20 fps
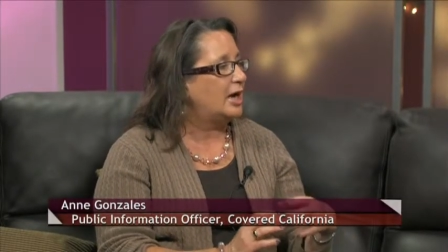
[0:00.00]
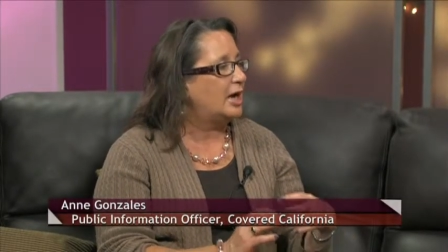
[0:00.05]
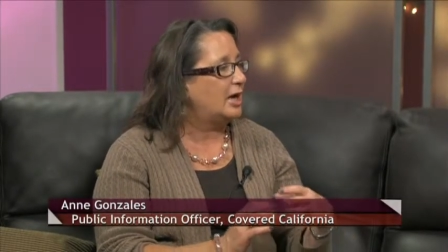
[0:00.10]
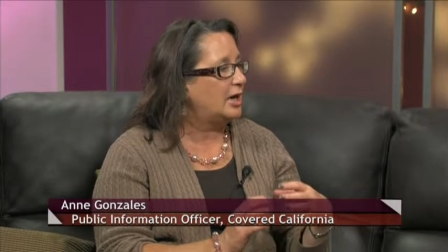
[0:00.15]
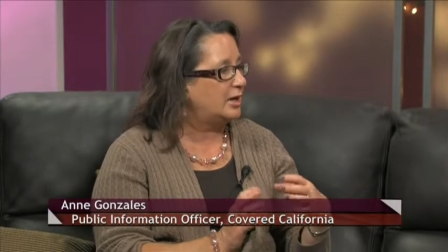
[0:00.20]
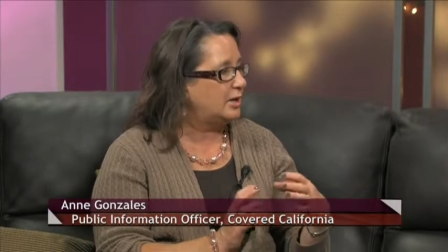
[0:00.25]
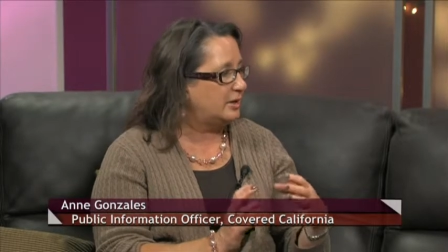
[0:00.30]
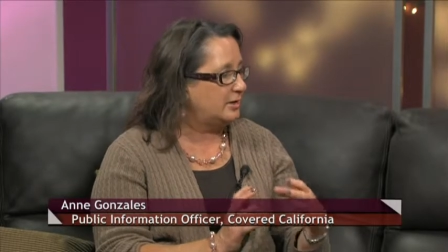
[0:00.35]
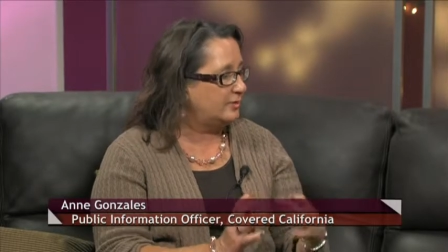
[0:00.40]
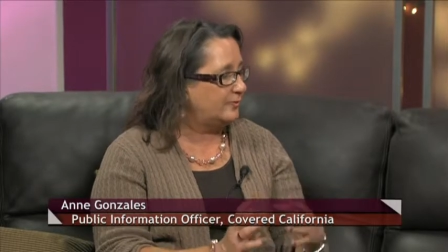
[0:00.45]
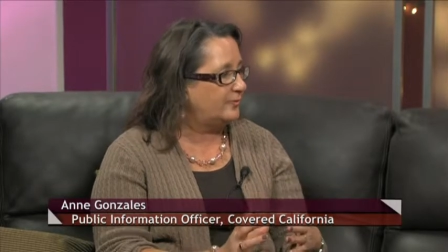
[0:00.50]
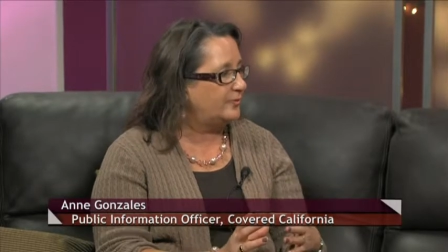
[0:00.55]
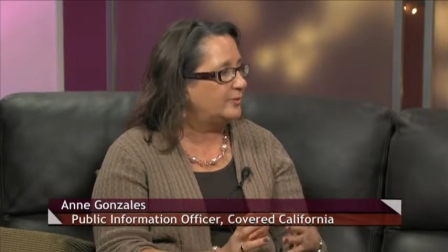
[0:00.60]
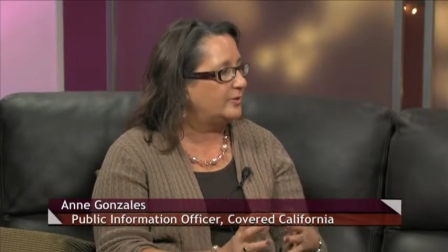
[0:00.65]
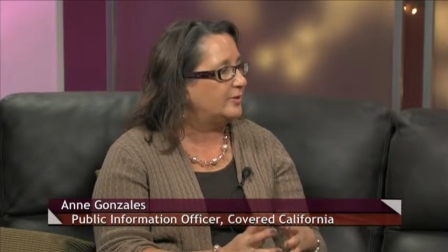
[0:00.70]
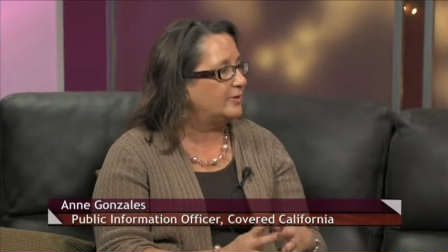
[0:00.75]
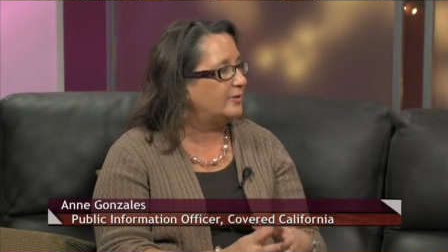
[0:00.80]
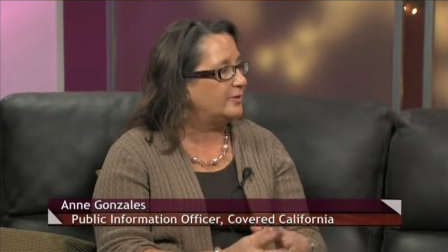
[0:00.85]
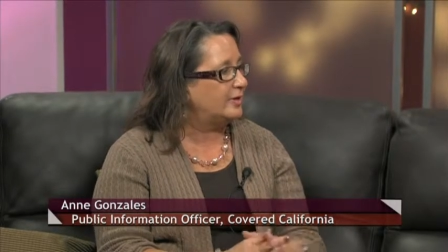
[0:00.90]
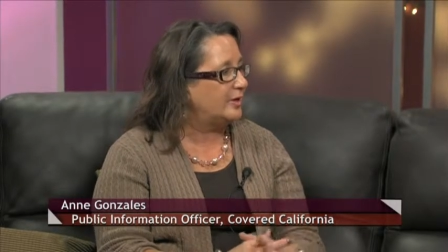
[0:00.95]
of
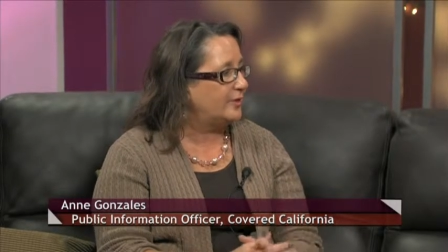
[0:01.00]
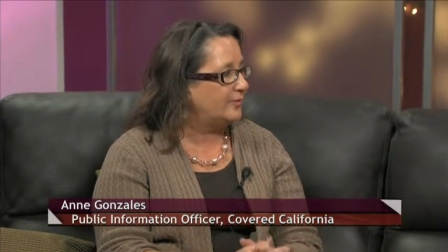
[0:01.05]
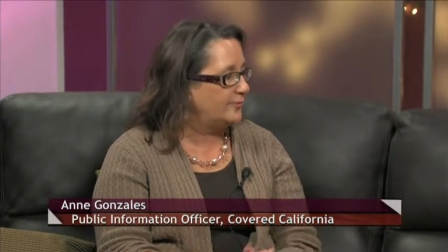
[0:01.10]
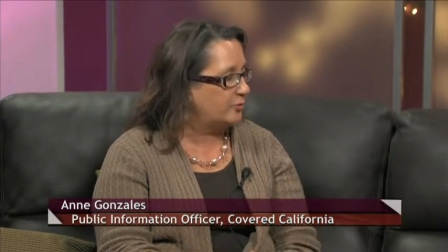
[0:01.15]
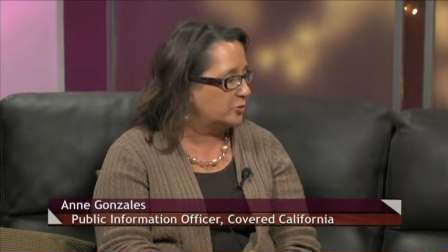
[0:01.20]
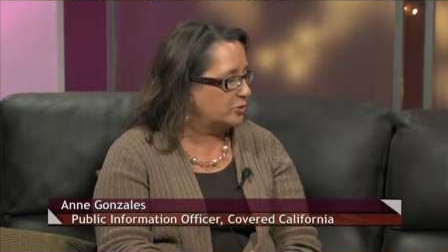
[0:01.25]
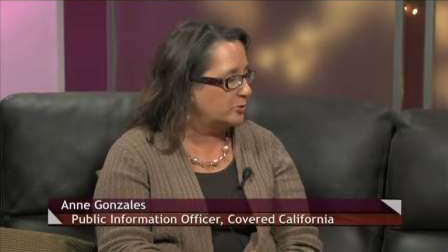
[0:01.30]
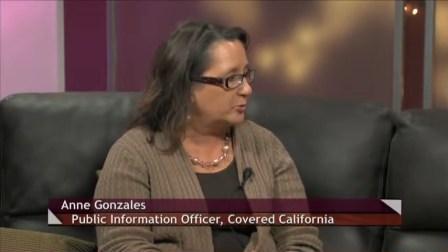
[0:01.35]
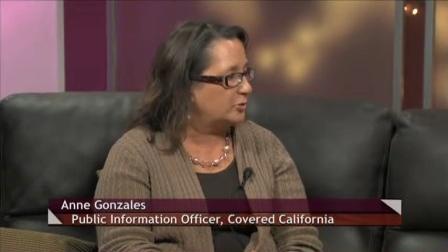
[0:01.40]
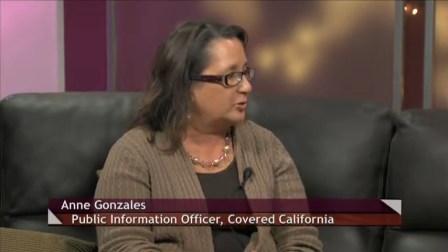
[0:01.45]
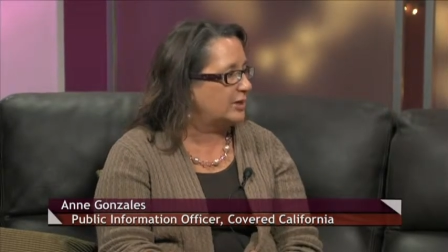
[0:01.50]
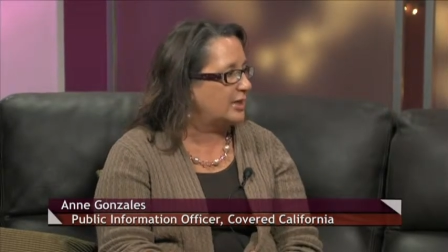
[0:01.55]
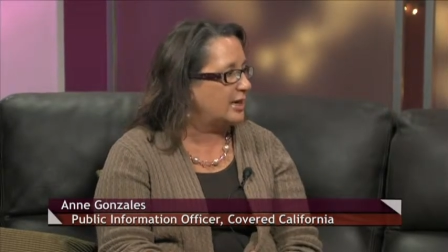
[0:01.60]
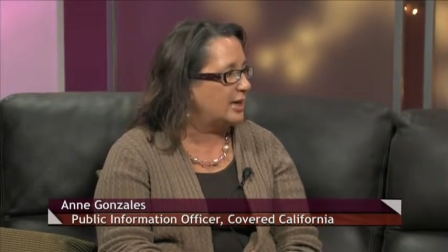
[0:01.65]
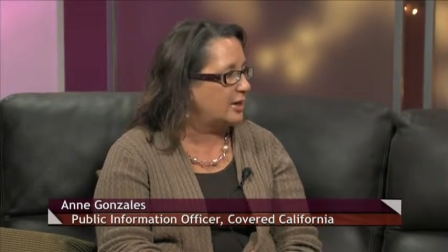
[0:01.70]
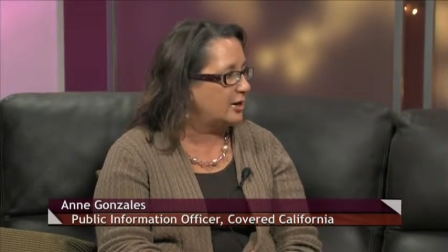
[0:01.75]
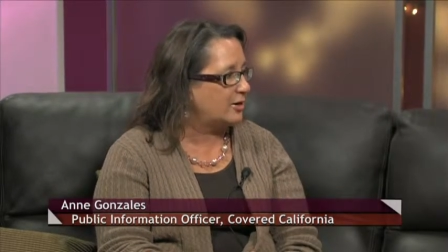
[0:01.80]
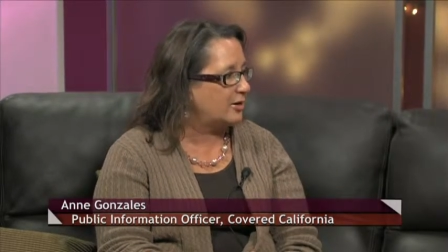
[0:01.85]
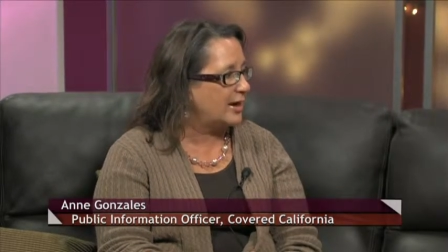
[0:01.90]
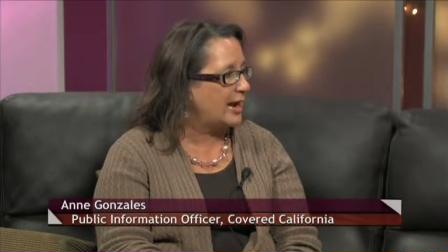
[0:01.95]
the Affordable
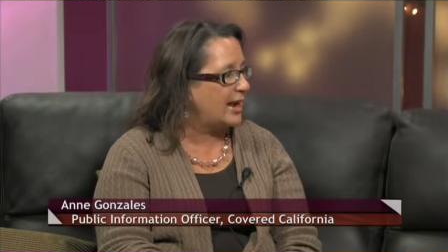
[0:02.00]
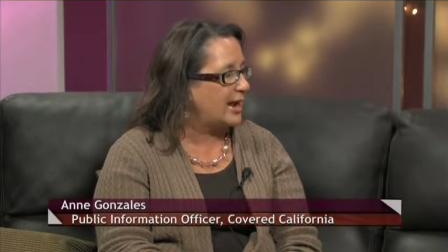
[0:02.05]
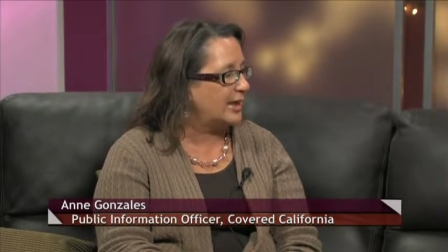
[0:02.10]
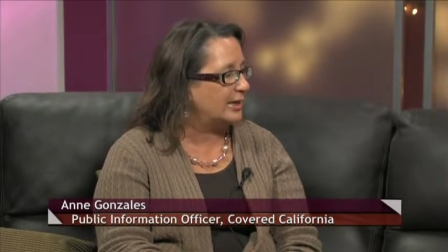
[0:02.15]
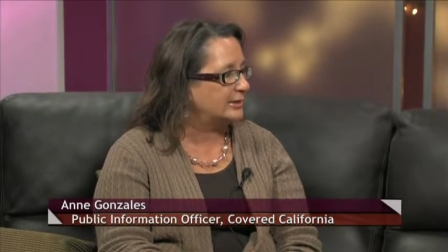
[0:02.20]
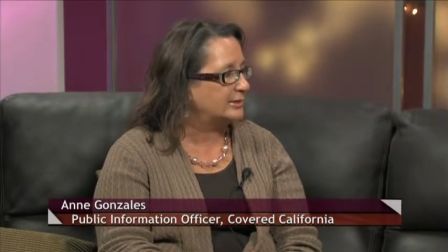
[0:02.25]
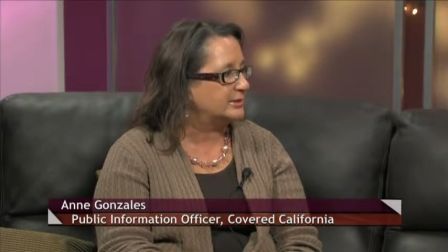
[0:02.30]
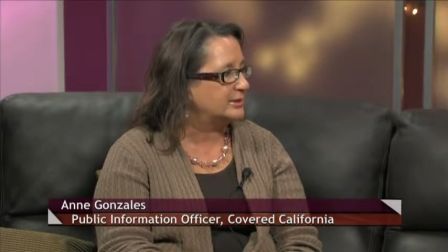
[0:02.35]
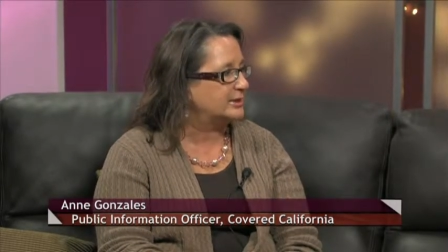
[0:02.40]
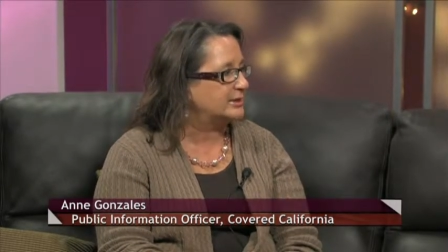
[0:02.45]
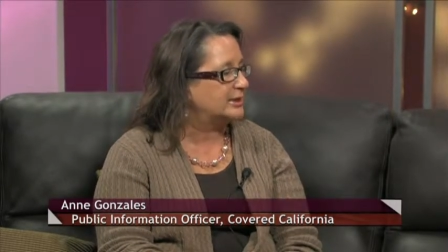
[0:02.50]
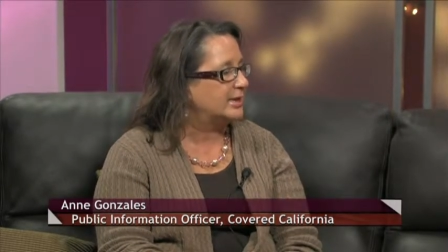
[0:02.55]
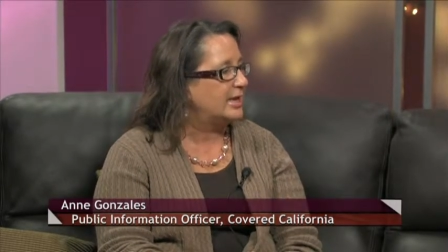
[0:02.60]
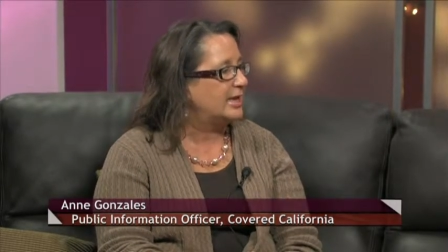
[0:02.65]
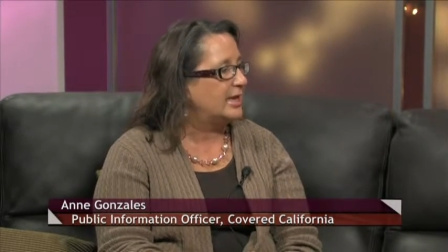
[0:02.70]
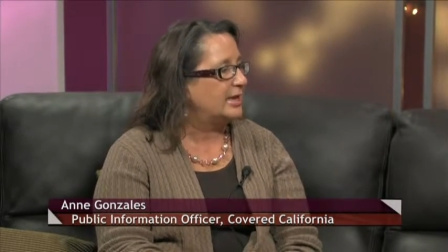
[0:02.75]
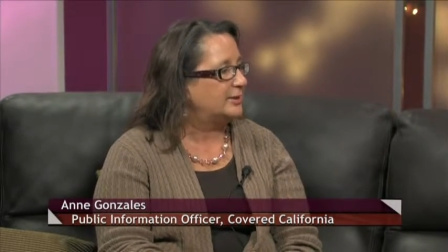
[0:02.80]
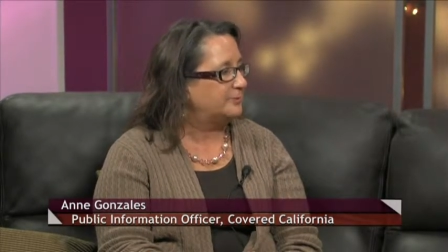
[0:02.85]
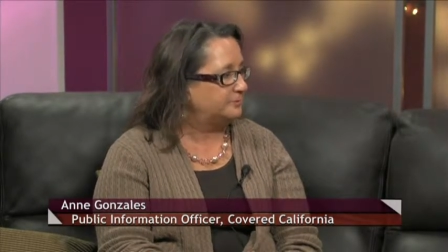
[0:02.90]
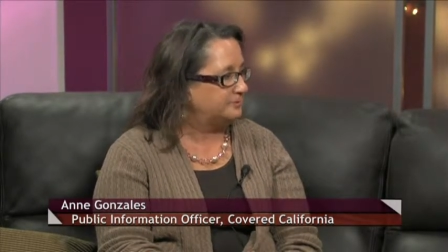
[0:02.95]
Care Act. I
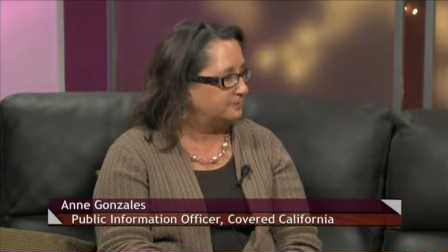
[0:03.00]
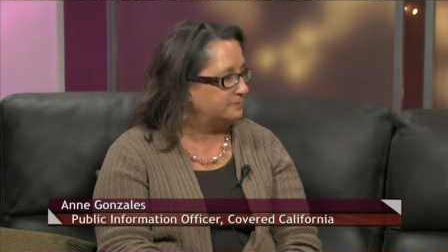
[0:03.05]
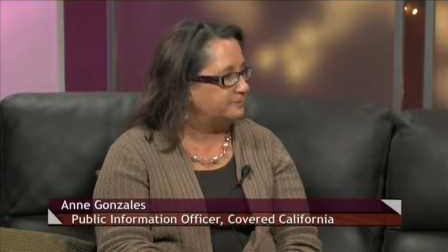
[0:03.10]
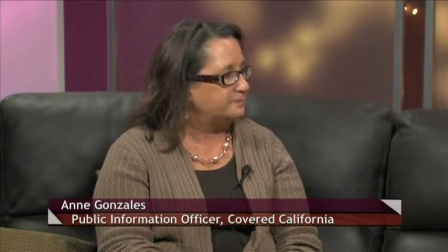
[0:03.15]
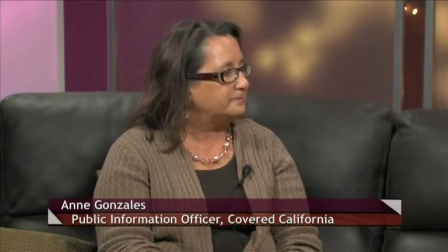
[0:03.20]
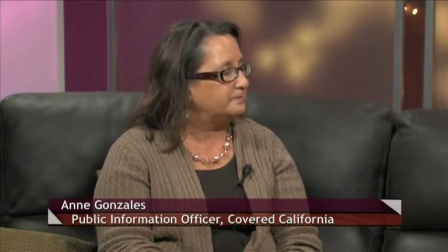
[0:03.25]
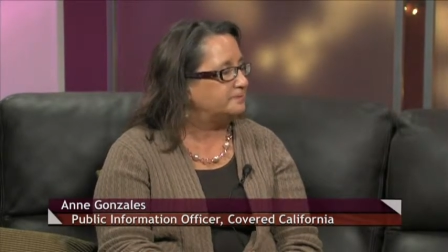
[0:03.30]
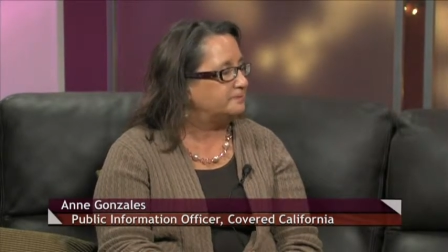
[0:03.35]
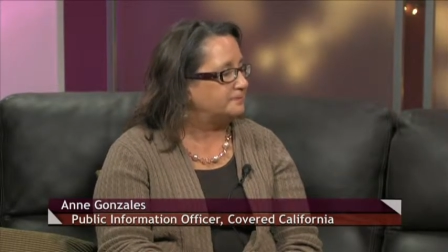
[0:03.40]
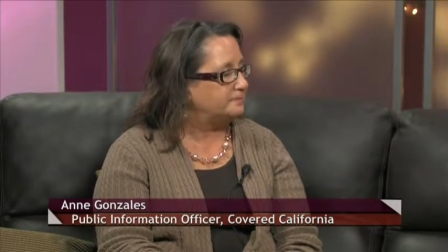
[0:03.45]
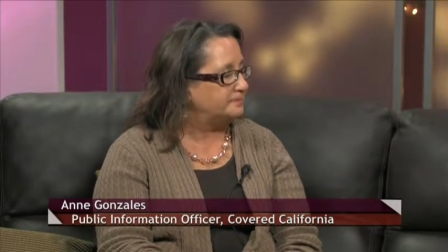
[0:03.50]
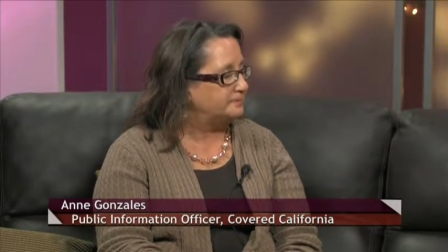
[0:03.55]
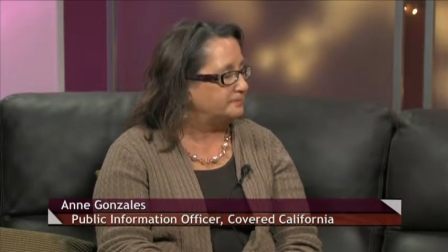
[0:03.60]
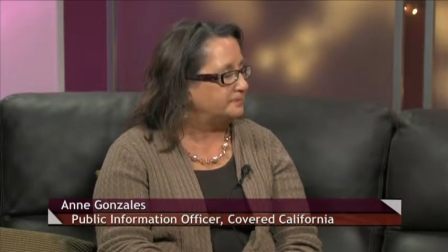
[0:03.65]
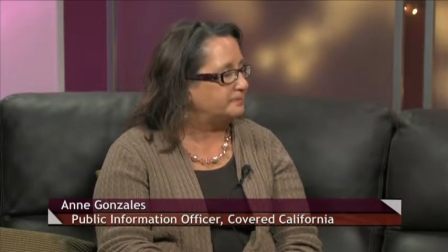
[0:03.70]
see, yes.